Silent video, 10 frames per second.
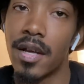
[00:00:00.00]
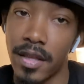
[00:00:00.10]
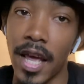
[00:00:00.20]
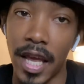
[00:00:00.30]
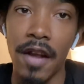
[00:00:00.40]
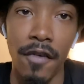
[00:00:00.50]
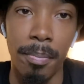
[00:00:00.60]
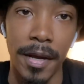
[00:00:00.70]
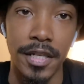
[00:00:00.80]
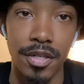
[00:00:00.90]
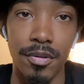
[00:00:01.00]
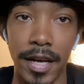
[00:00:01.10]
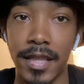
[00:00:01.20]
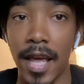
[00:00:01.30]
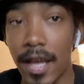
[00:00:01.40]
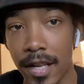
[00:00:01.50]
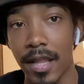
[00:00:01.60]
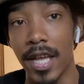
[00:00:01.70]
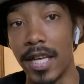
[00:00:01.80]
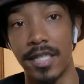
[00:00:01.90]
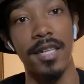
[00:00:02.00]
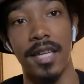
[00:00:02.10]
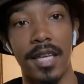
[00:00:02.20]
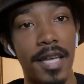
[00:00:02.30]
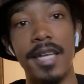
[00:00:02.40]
They can replace you. Like they can easily